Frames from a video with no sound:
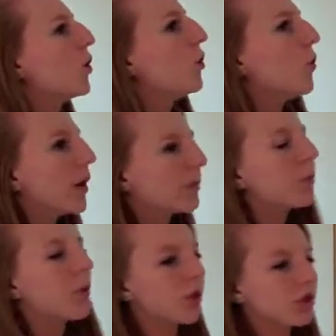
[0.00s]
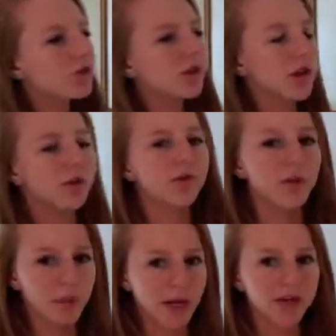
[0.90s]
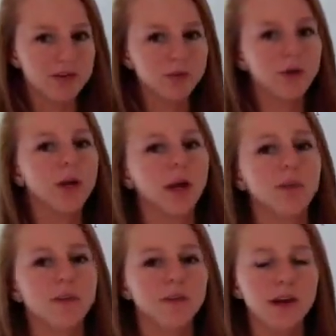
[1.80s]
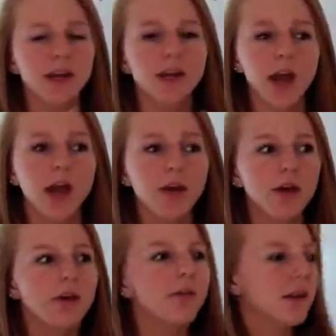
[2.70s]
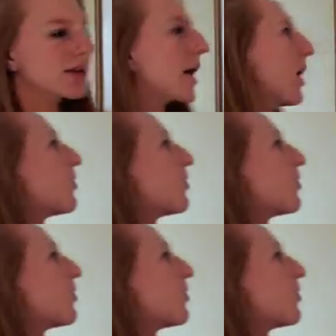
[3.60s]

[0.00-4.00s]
one portion of the base, we're going to be finding the area of the entire